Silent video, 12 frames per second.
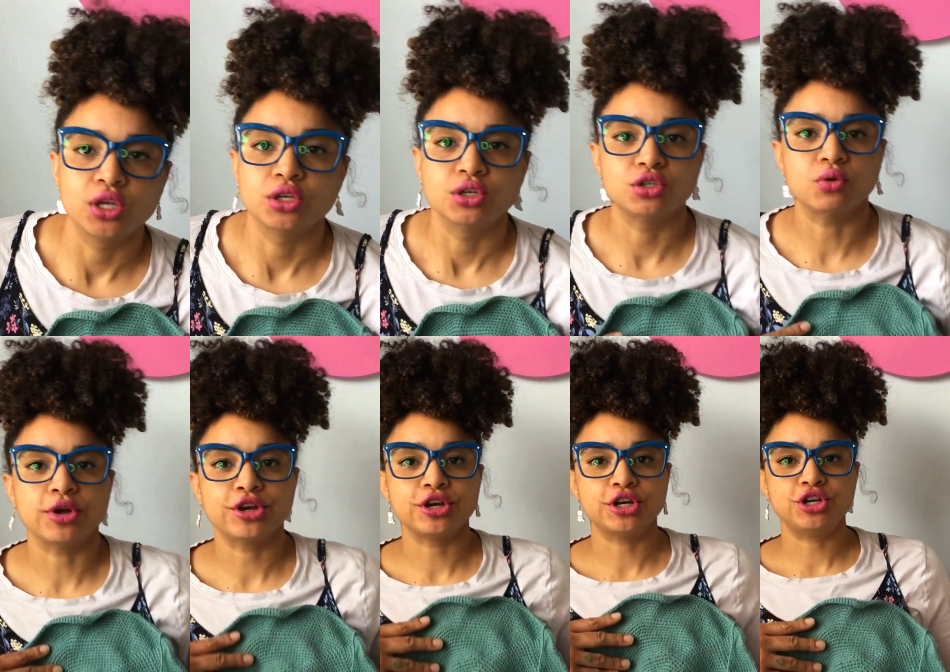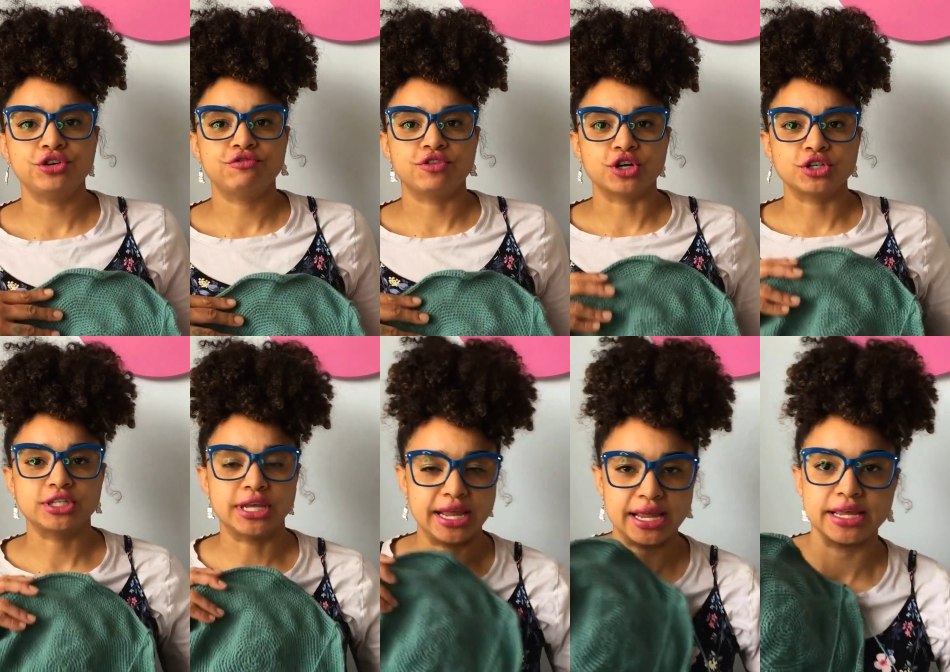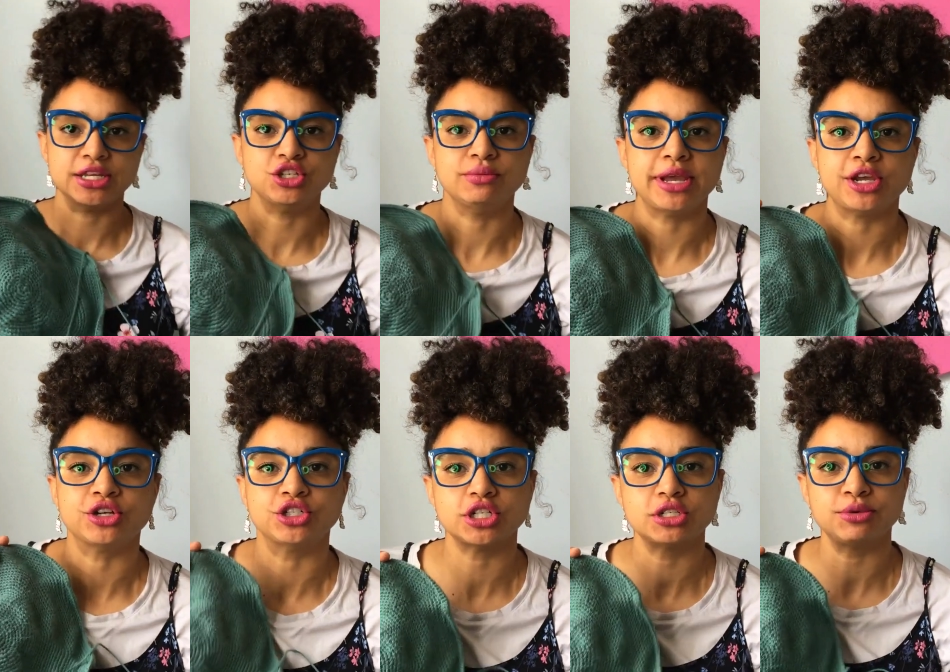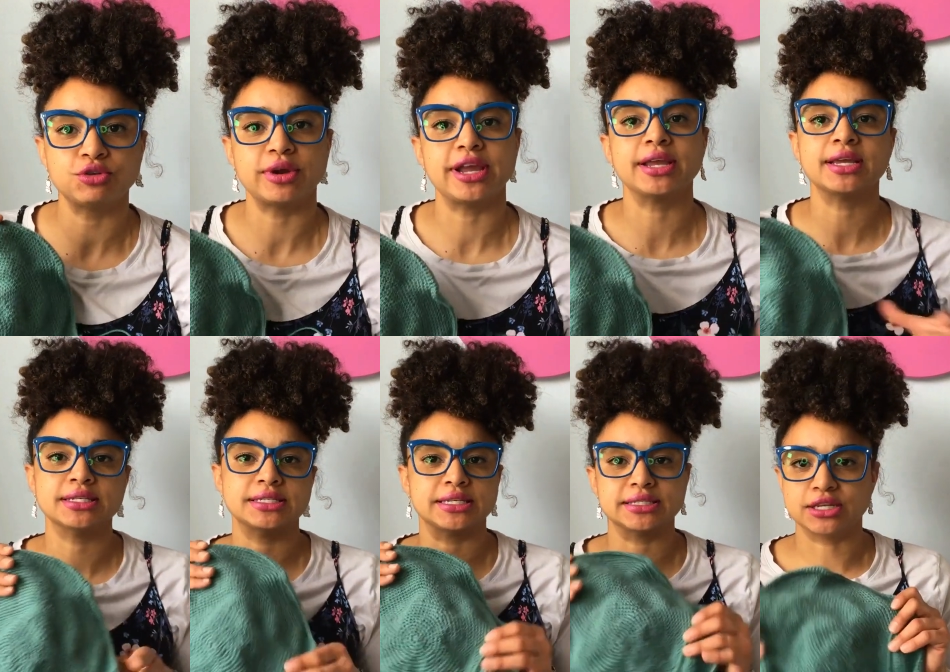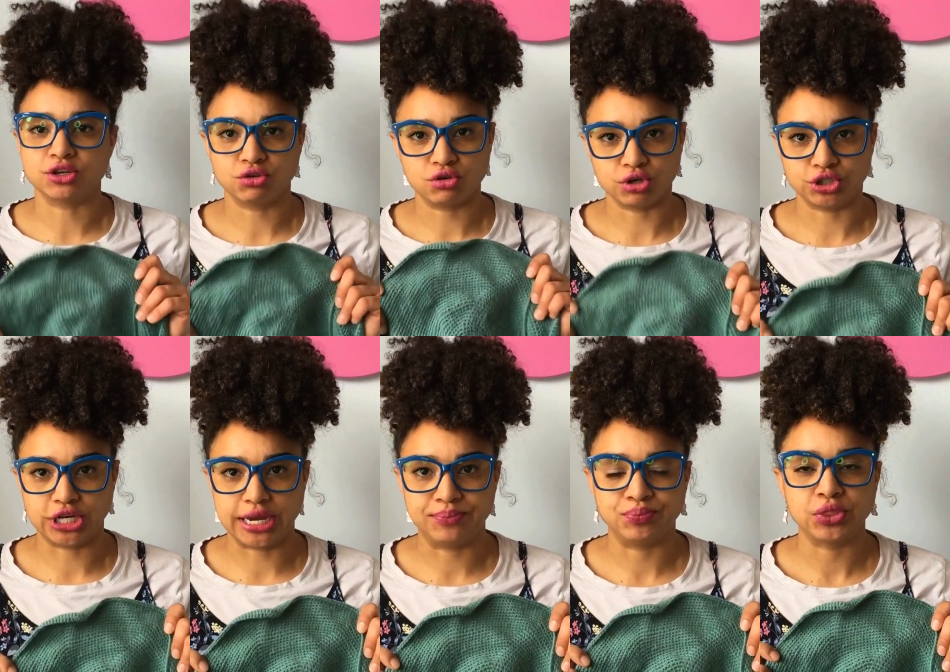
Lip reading: So what you're going to do first is you make your adjustable ring, 6 single crochet.